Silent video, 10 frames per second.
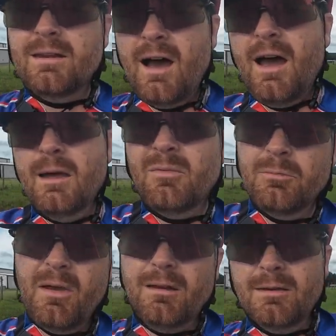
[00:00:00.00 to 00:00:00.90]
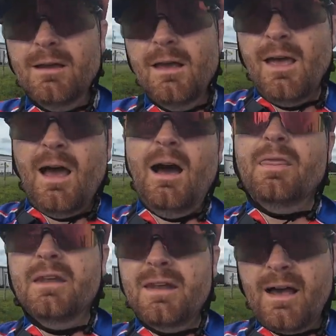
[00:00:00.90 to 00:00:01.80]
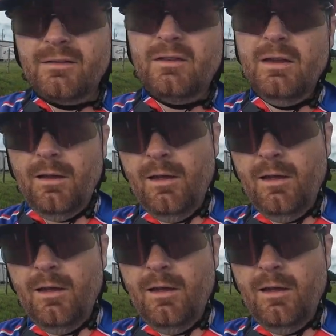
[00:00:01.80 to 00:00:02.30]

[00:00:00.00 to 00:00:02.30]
time spent on the next hill.